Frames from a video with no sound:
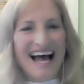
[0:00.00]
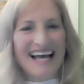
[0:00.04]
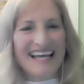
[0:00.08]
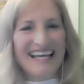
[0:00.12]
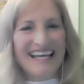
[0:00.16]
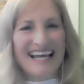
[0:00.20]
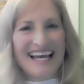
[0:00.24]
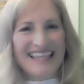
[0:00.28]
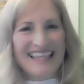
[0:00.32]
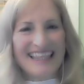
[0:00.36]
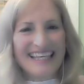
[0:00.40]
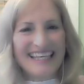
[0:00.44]

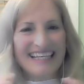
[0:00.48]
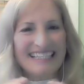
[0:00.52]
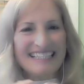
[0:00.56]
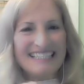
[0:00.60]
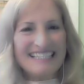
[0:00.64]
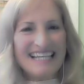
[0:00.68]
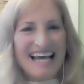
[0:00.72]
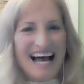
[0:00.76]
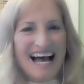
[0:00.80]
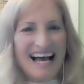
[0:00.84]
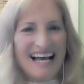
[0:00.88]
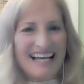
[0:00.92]
I think
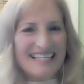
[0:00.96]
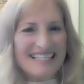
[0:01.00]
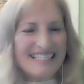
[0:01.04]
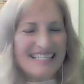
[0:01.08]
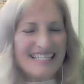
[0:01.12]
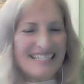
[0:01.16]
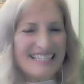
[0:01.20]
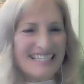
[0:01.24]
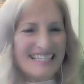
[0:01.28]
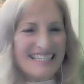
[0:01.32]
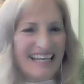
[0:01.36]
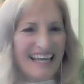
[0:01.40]
it
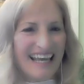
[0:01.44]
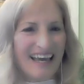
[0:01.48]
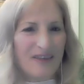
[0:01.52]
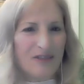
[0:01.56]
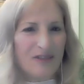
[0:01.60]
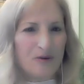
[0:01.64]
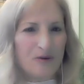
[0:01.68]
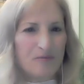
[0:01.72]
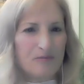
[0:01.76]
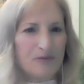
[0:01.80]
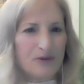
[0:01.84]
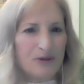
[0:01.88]
ties it
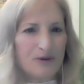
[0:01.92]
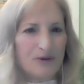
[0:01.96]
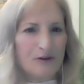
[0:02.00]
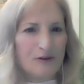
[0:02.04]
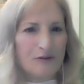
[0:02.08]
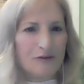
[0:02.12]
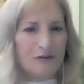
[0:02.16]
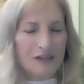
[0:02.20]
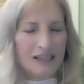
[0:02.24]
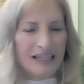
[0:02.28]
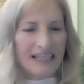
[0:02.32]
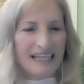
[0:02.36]
together
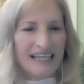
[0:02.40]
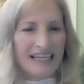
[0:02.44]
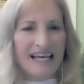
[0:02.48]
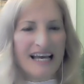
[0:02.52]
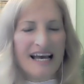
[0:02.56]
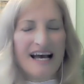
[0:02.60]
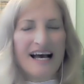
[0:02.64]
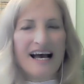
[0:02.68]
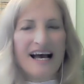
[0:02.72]
beautifully,